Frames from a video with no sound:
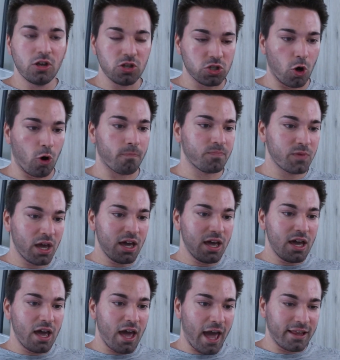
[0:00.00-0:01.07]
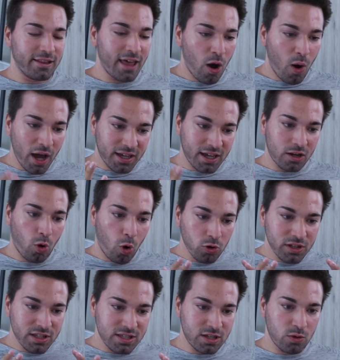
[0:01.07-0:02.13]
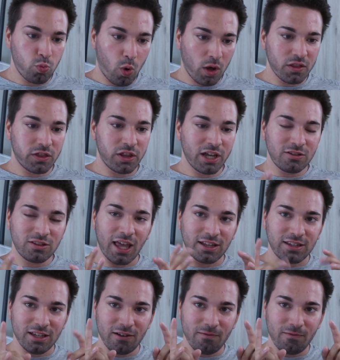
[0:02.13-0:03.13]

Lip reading: So, and now I can only see one thing, that